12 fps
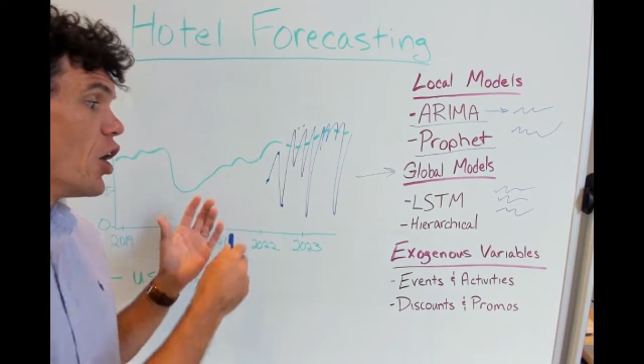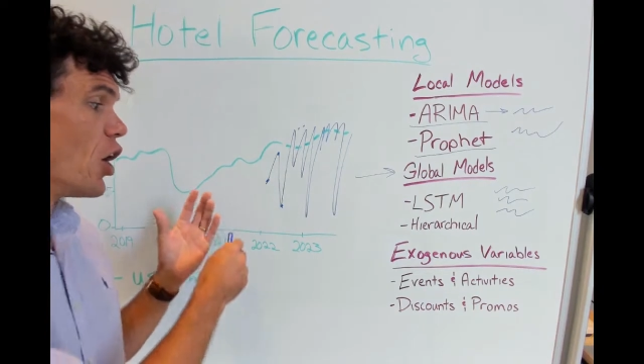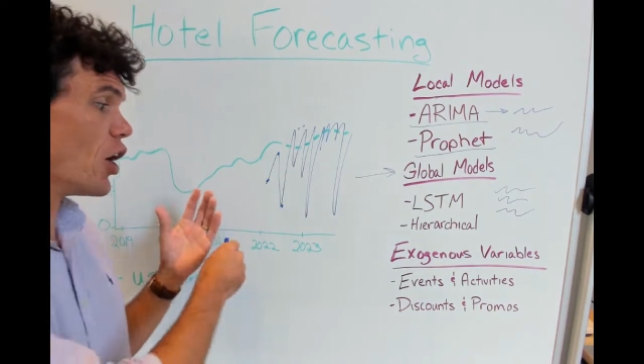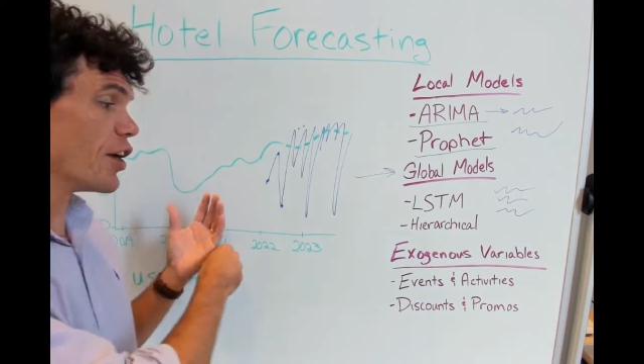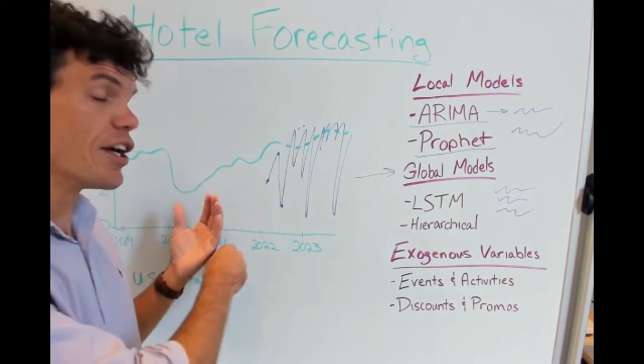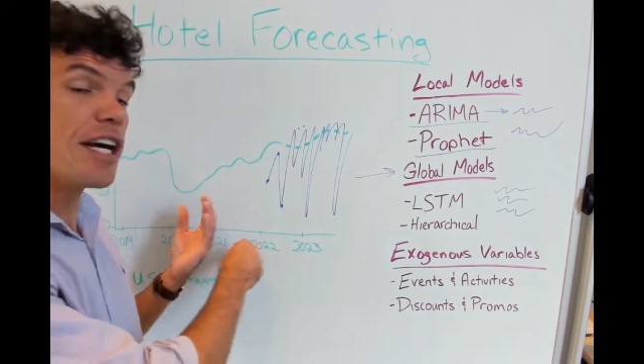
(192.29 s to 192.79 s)

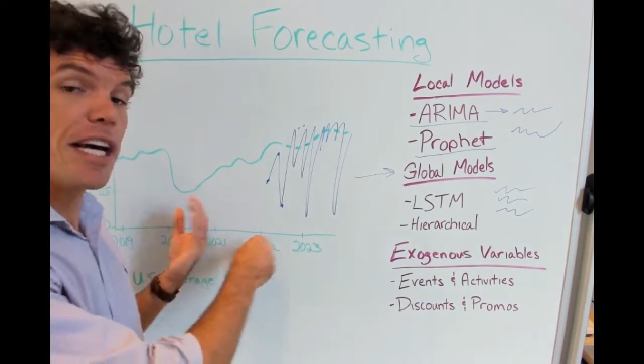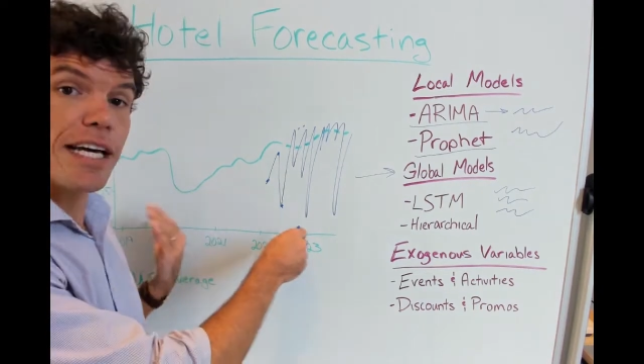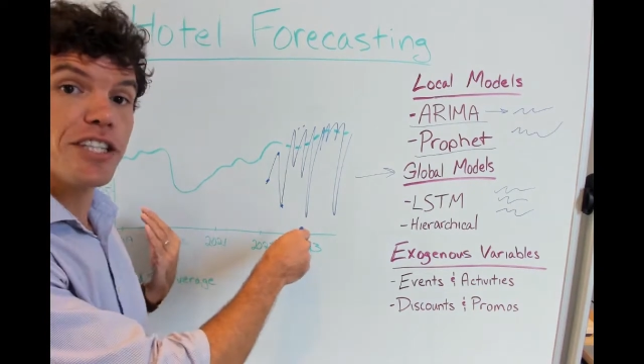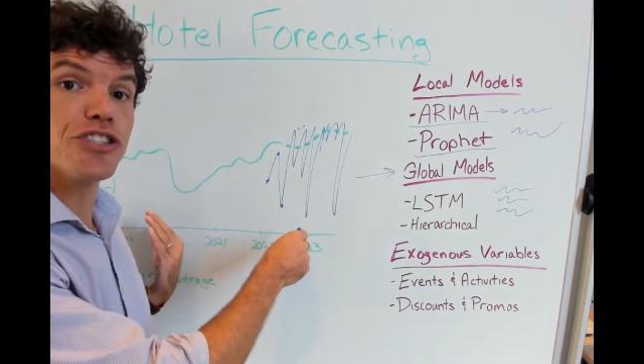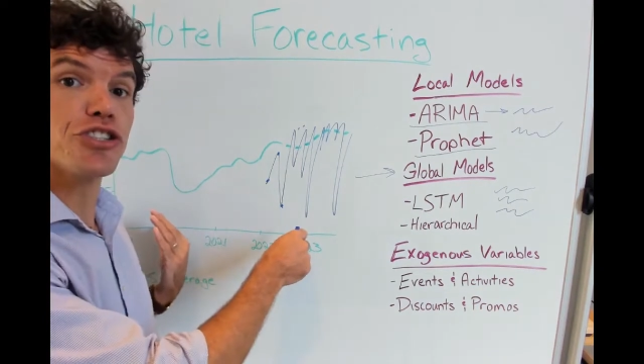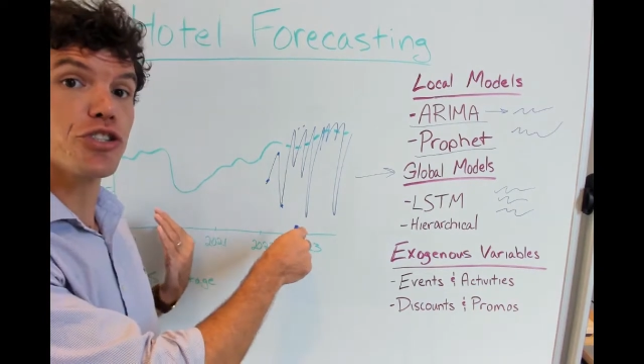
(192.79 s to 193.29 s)
on
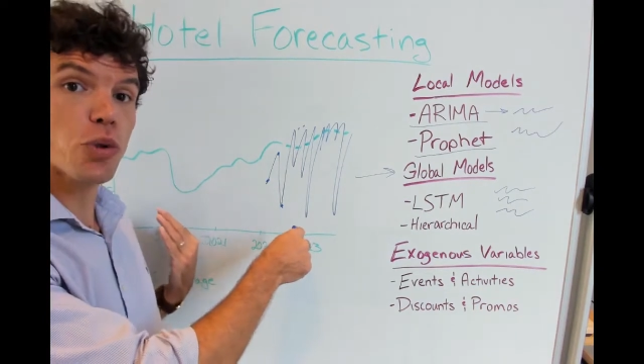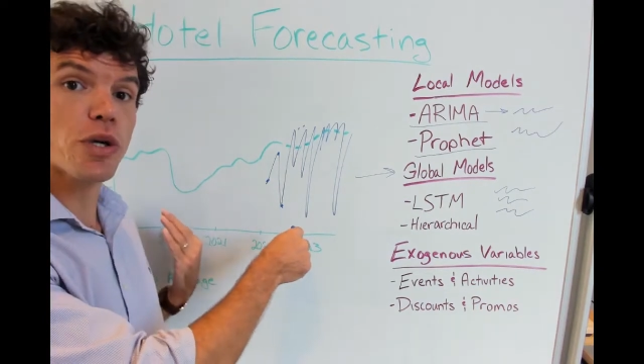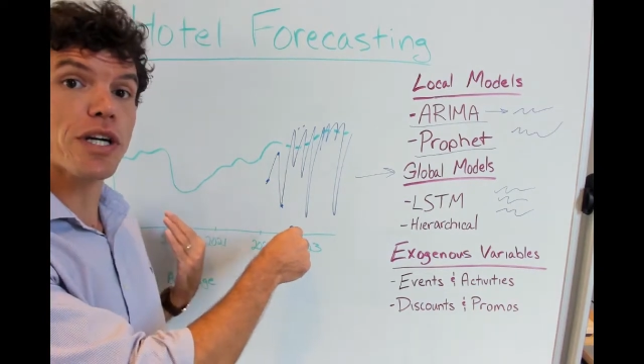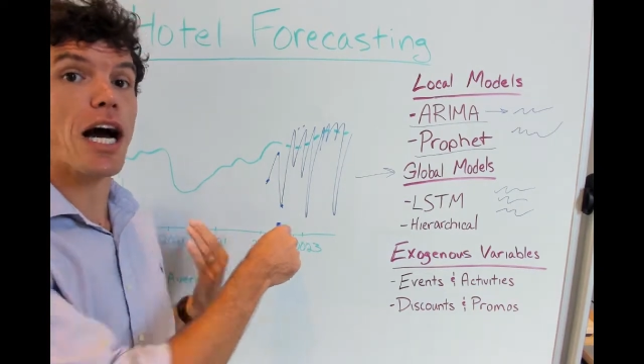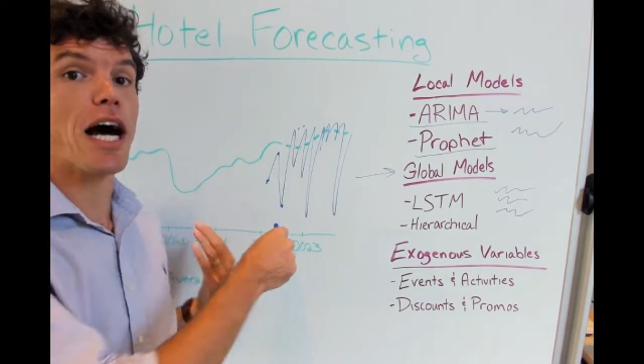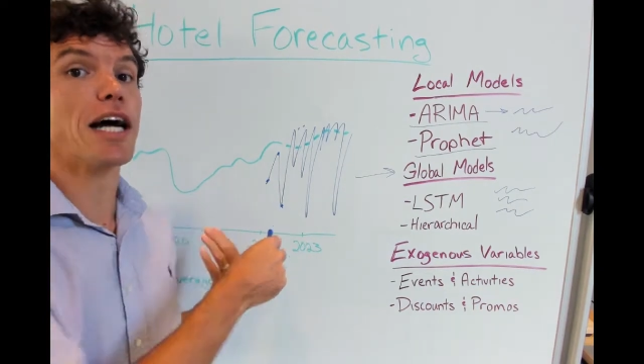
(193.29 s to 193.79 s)

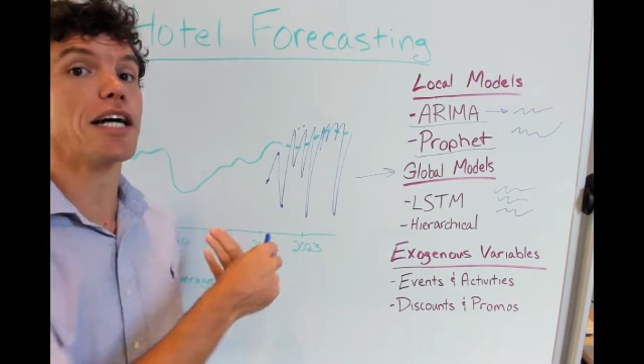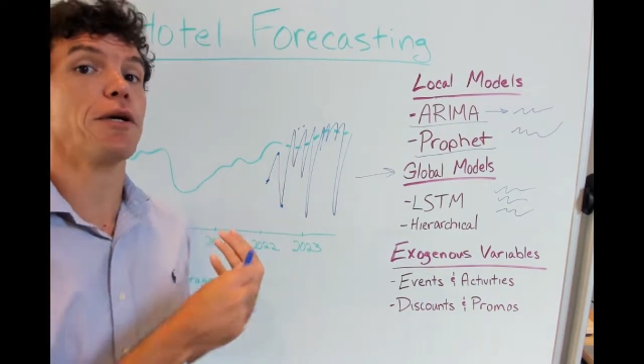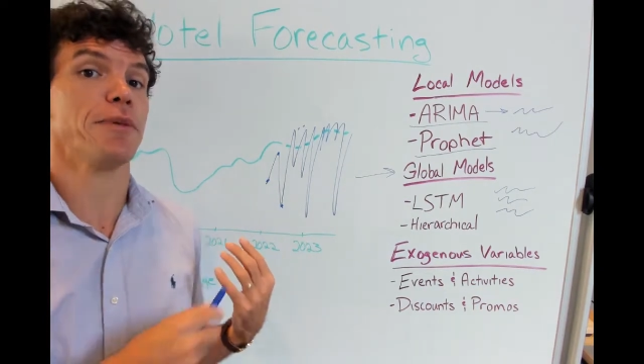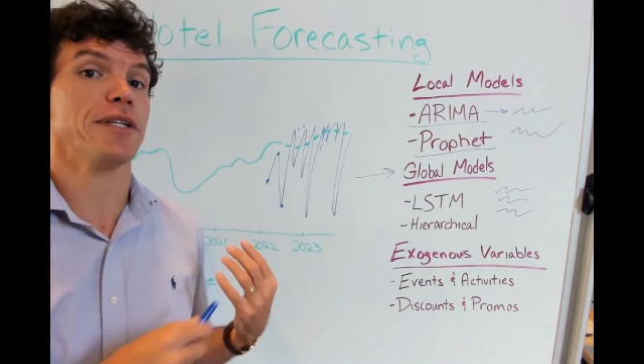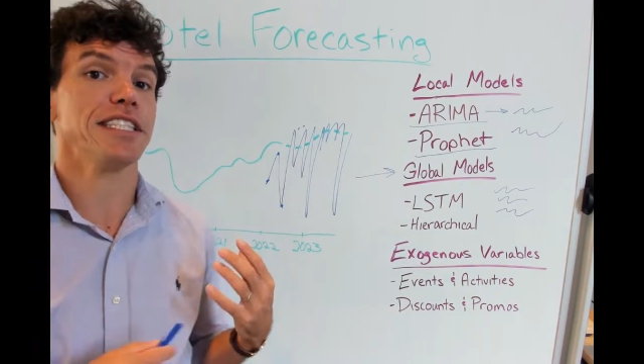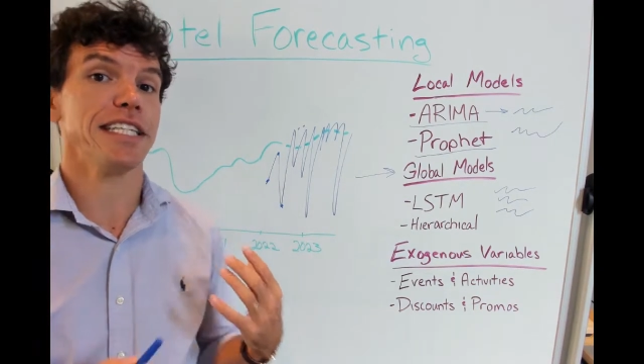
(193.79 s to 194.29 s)
historic
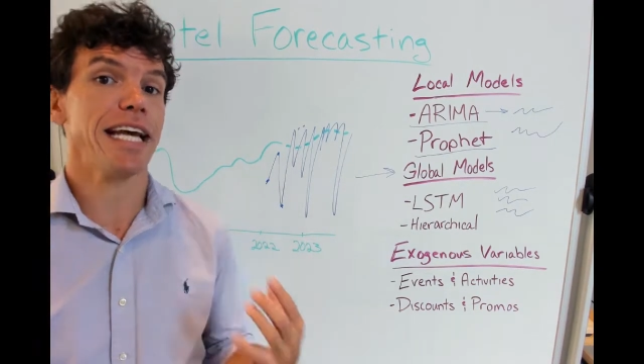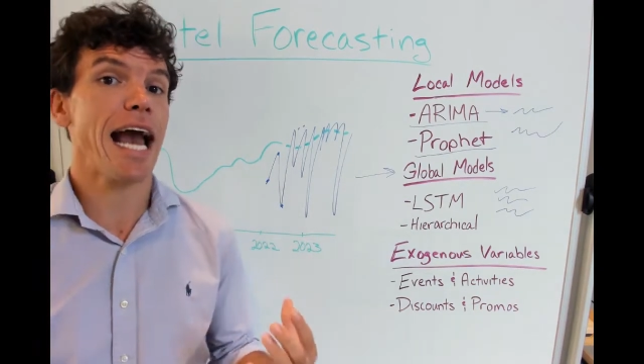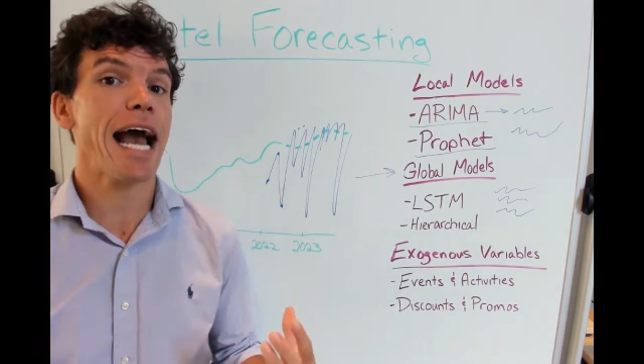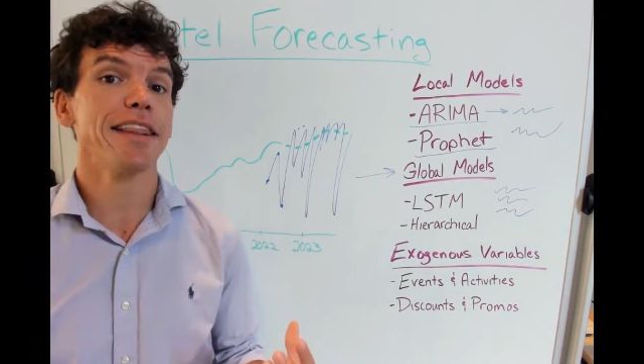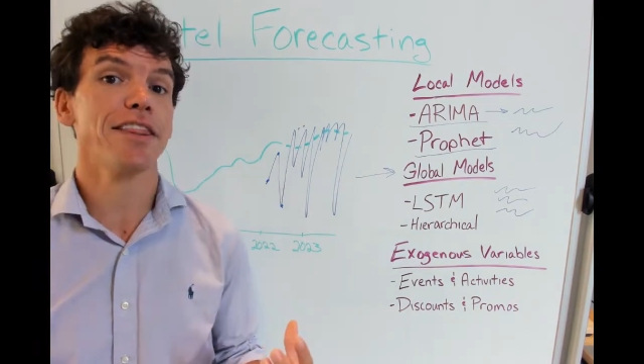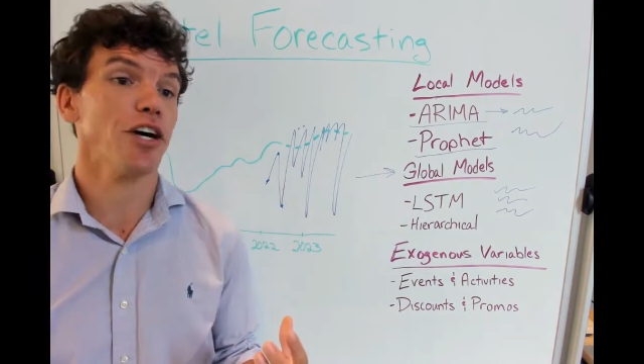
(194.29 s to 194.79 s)
occupancy
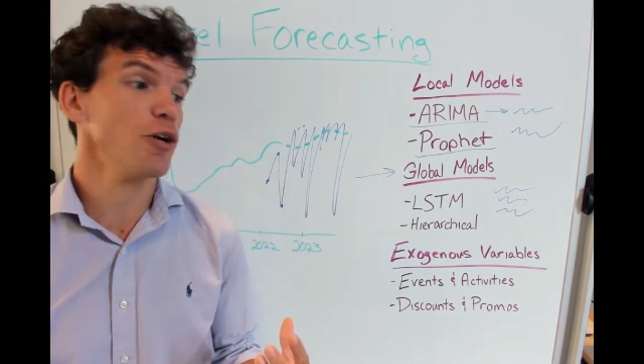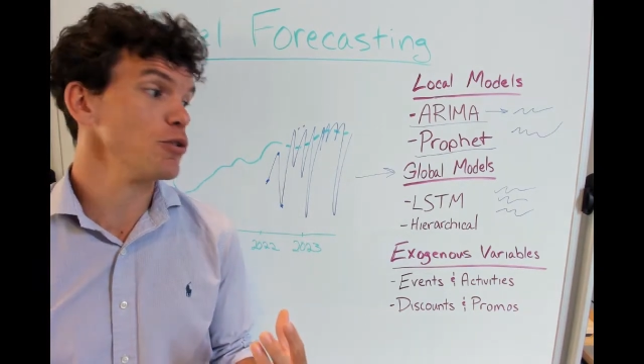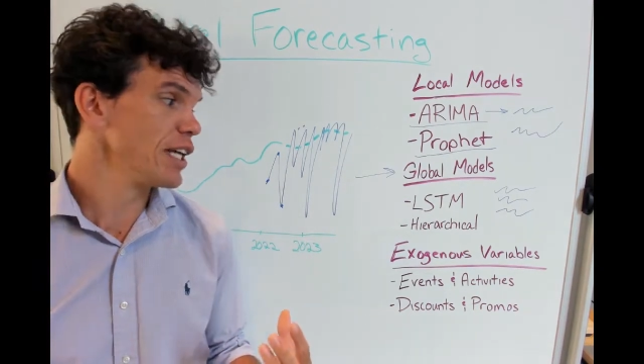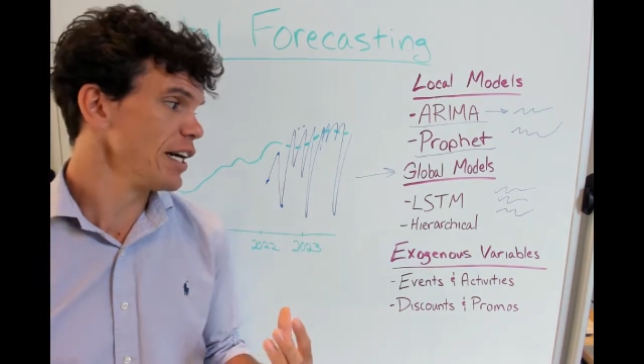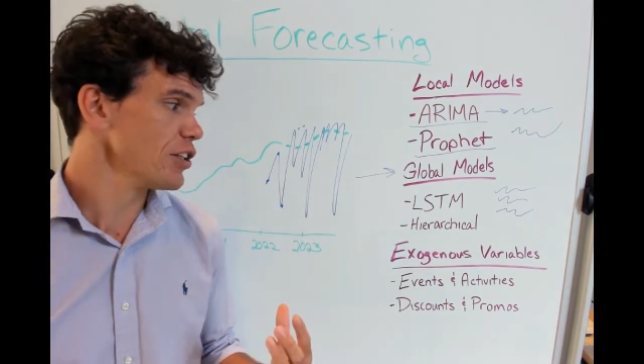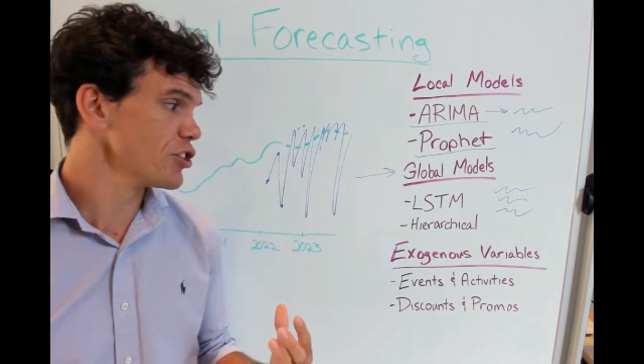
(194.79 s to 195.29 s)
at the
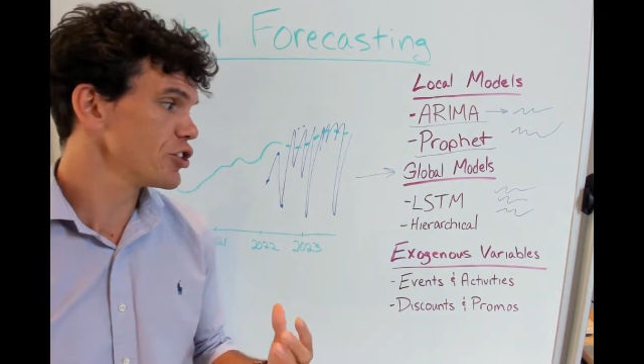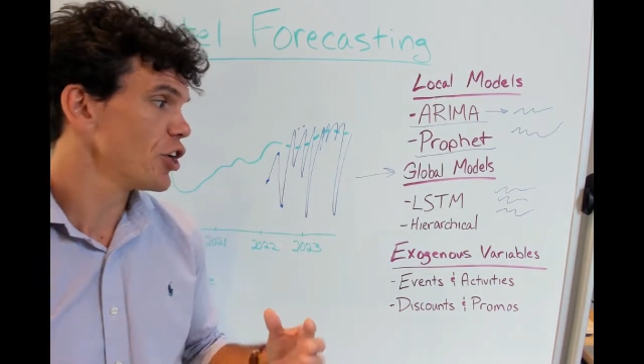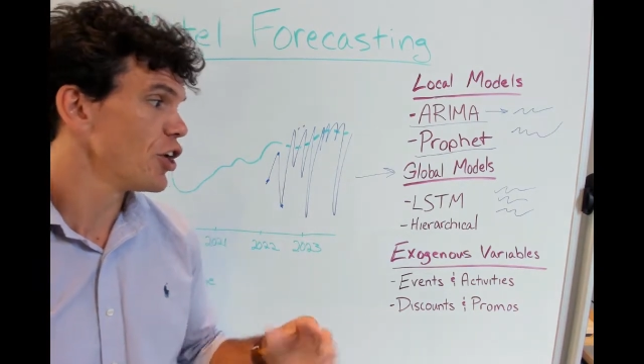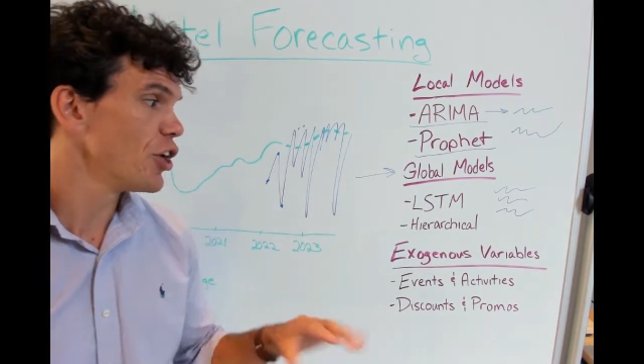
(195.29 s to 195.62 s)
hotels.